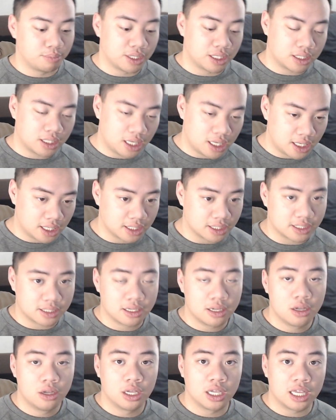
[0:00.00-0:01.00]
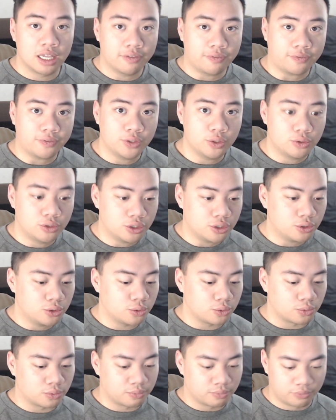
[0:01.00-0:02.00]
because if you
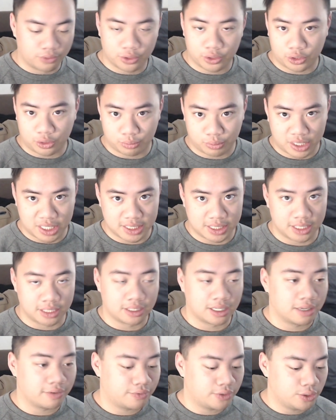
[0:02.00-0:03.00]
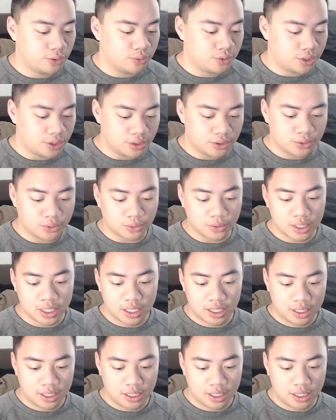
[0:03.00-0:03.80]
do vertical pressing, if you do